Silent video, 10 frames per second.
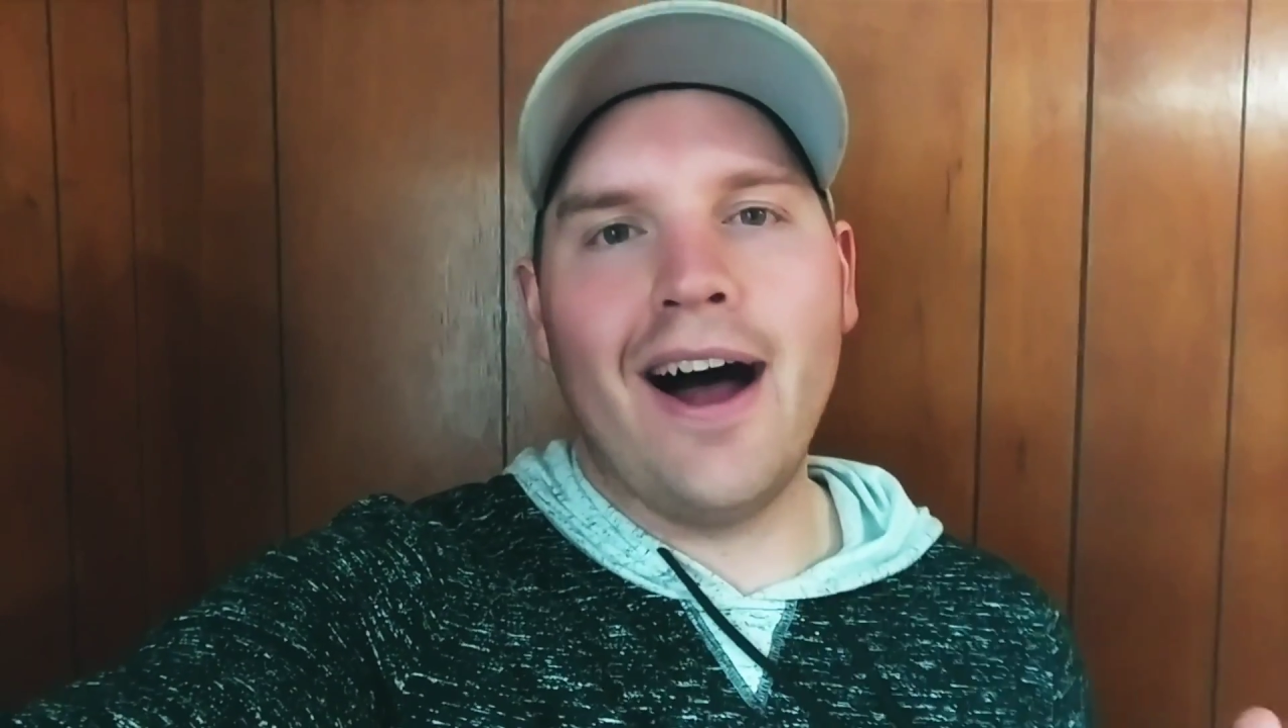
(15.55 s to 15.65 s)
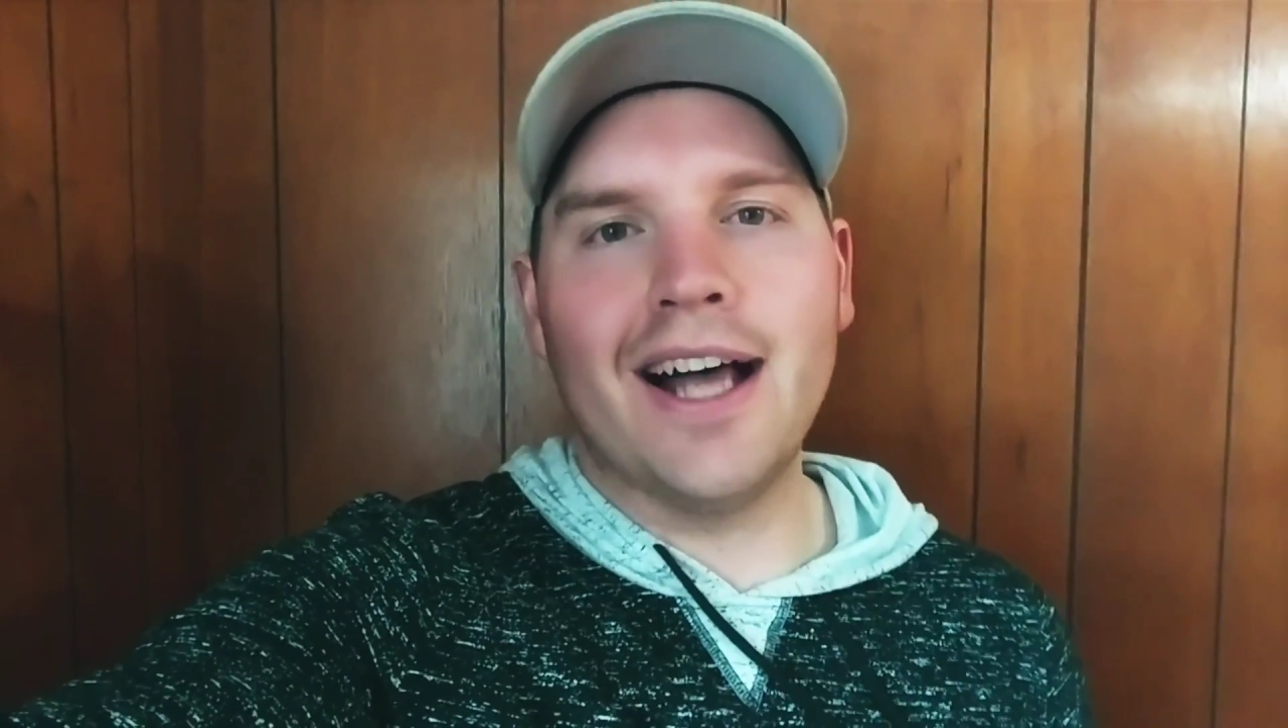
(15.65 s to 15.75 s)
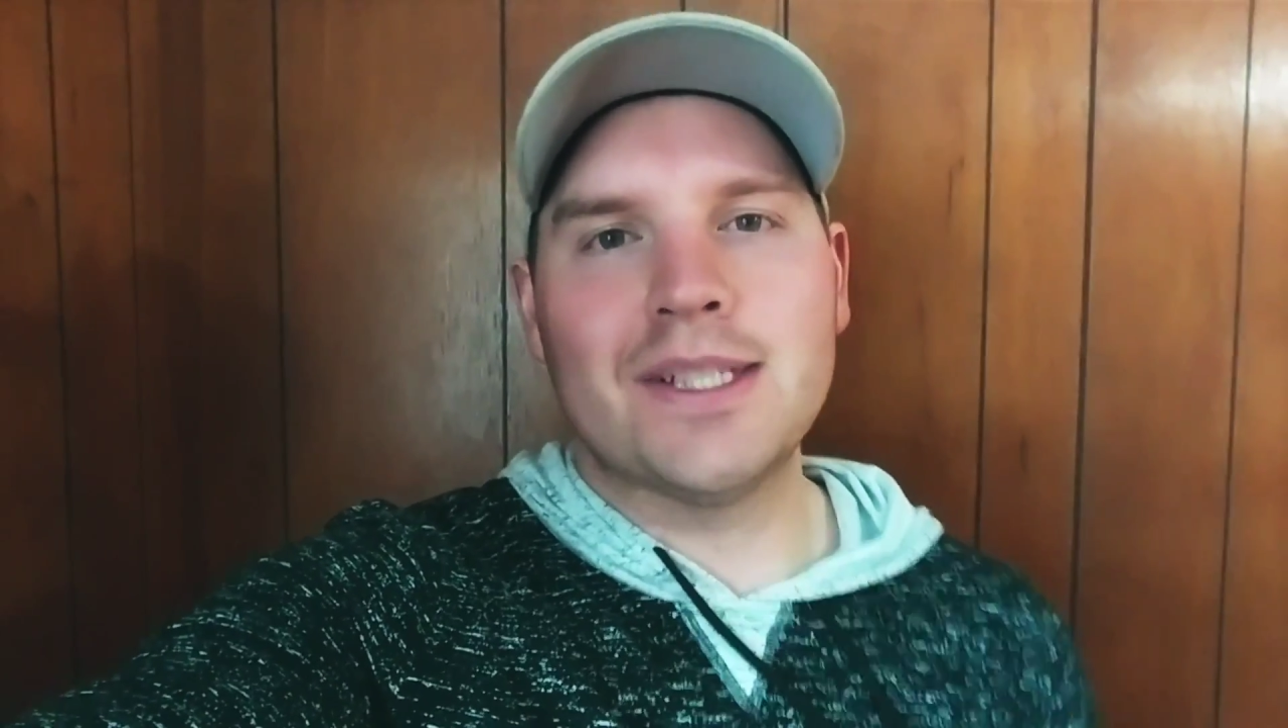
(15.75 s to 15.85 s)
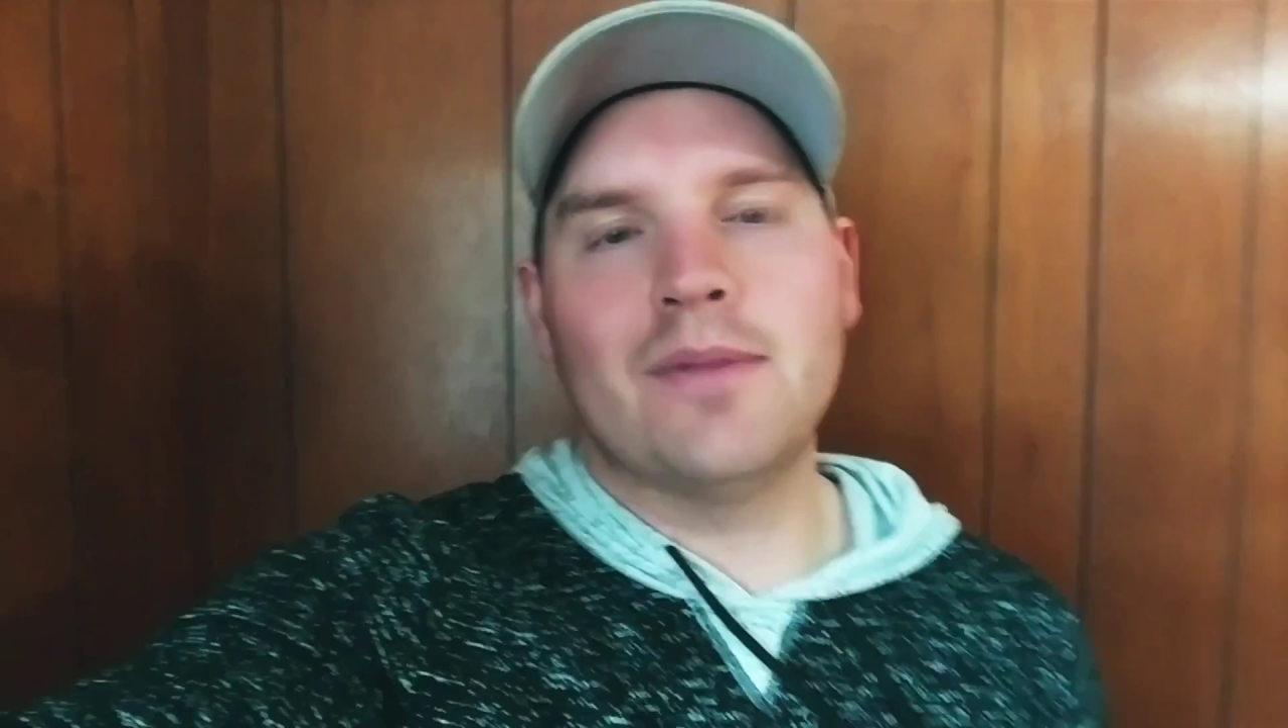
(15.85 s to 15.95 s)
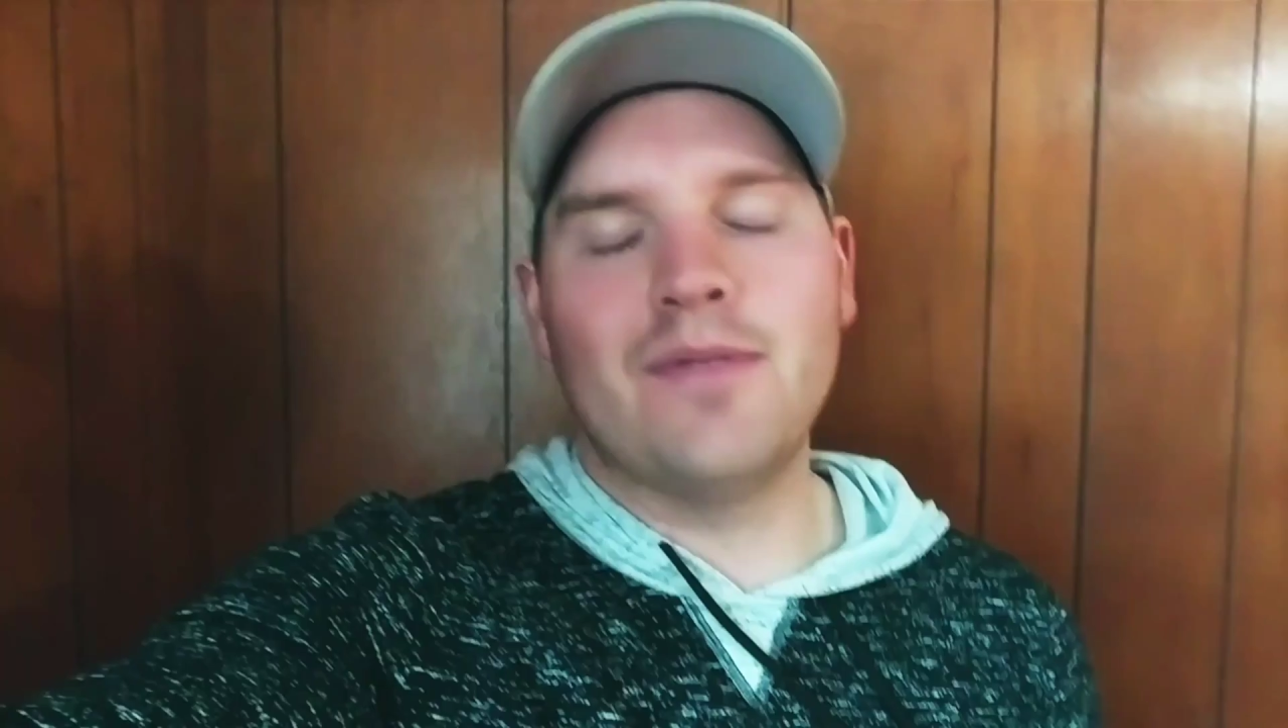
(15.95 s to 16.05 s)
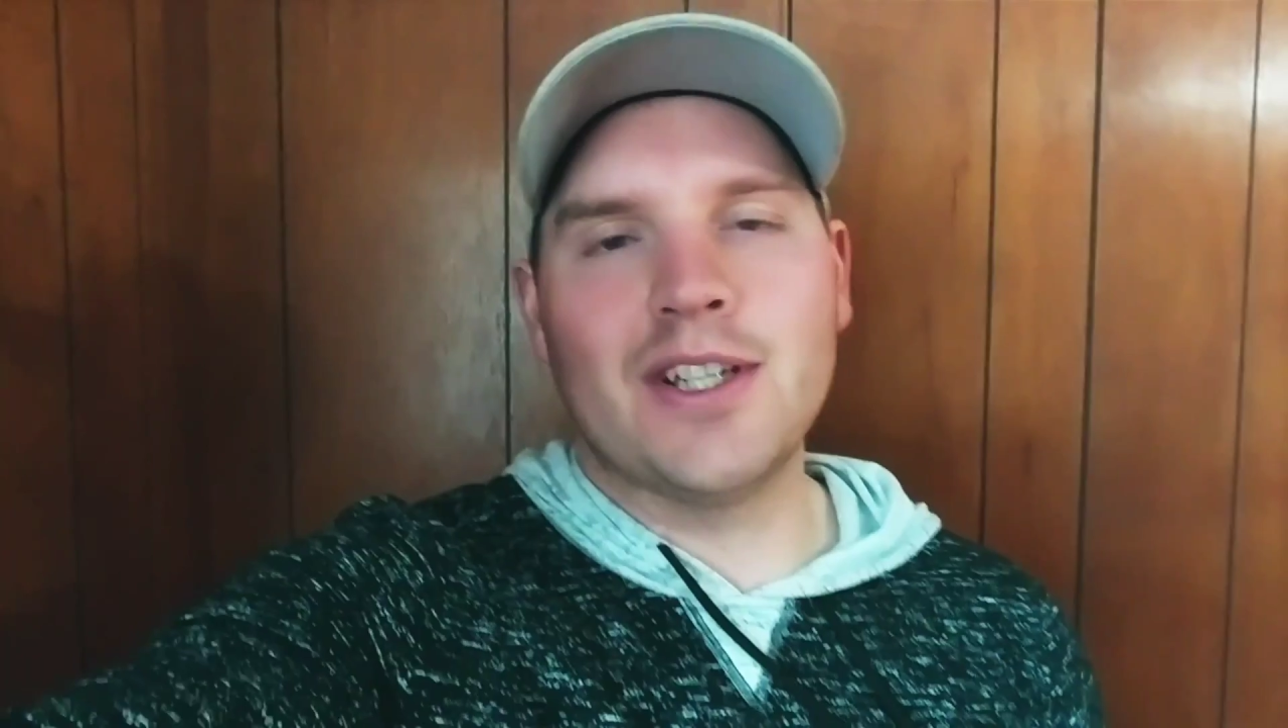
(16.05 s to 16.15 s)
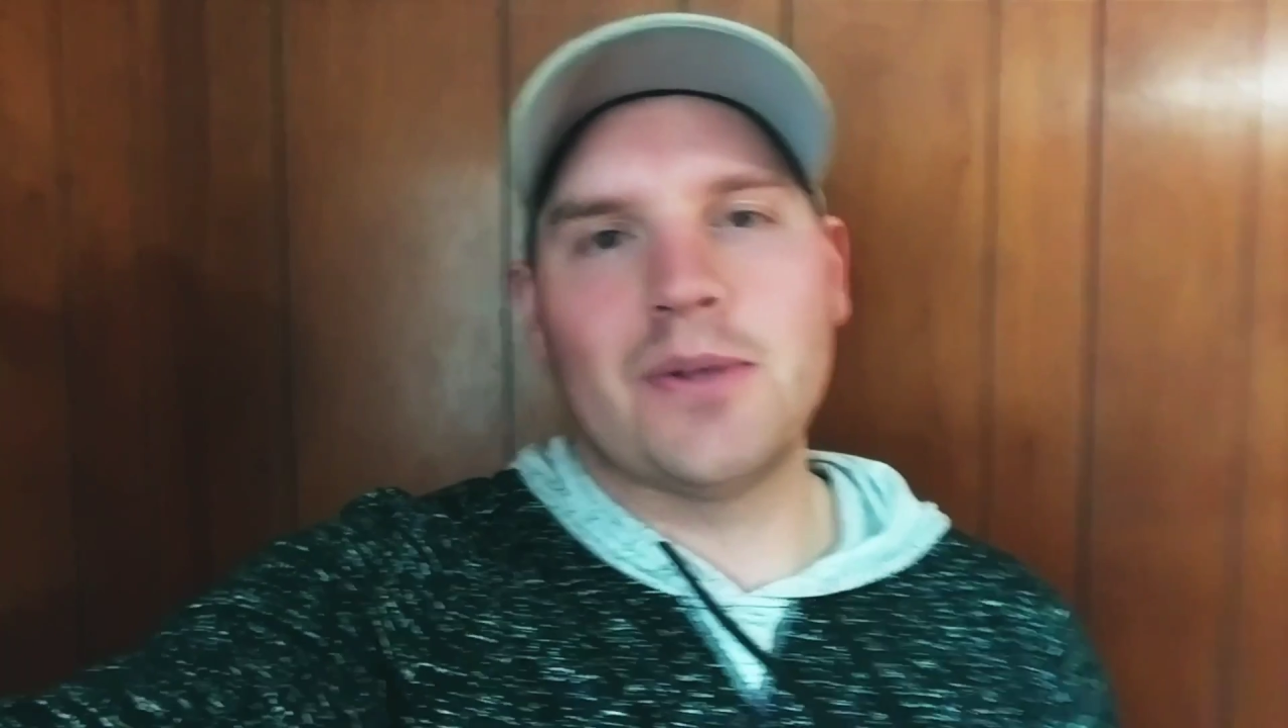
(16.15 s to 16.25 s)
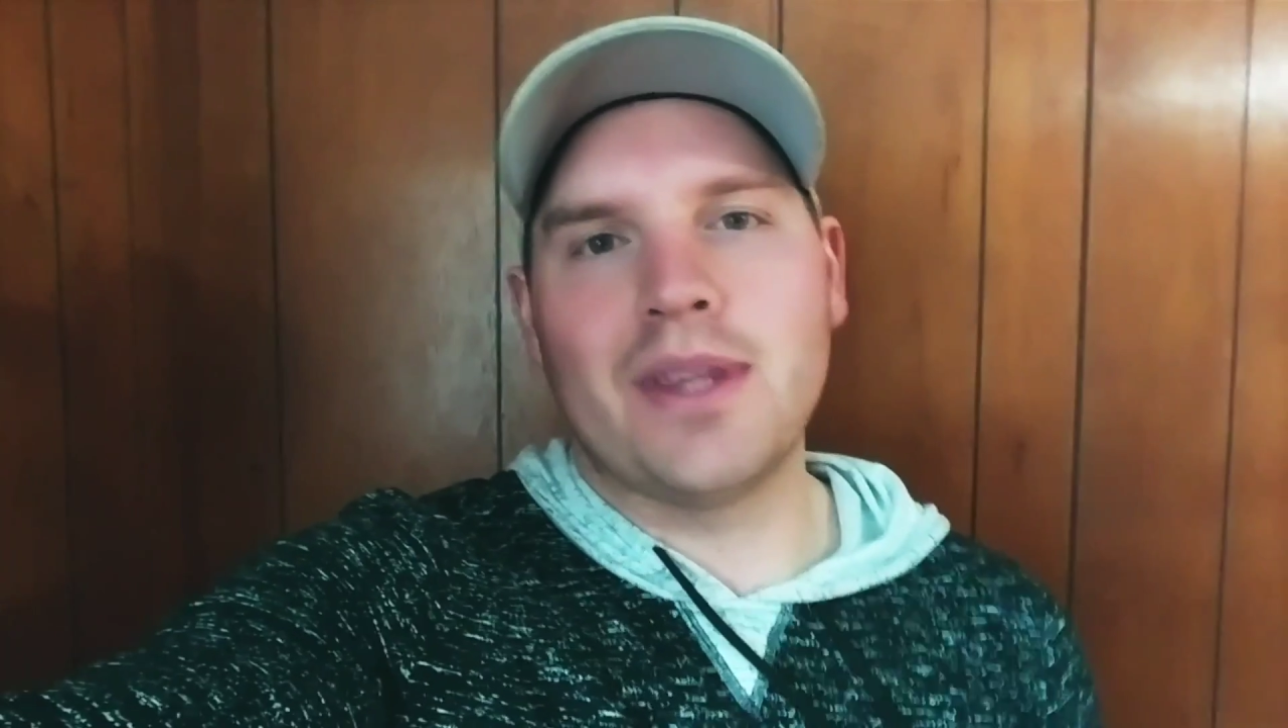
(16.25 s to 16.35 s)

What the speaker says: awesome adventure